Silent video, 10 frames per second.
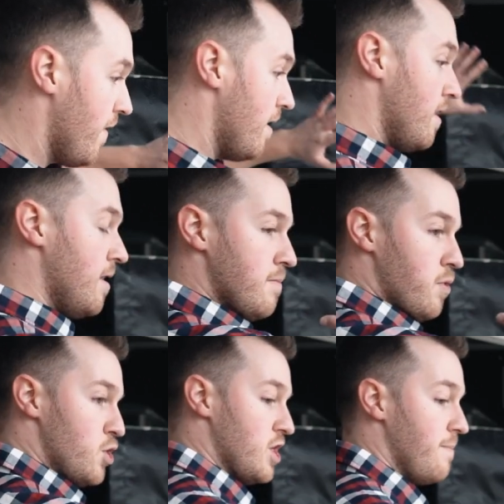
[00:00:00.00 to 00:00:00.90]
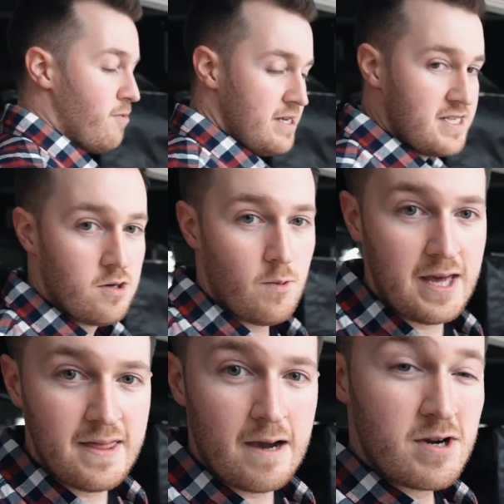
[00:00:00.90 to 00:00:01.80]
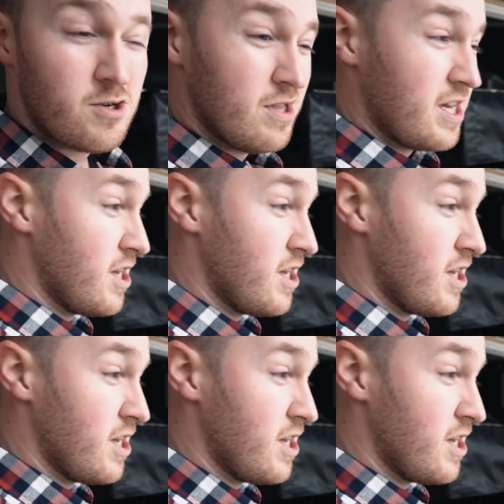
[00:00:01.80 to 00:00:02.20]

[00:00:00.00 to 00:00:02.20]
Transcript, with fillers: and then push it up the rest of the way. That worked really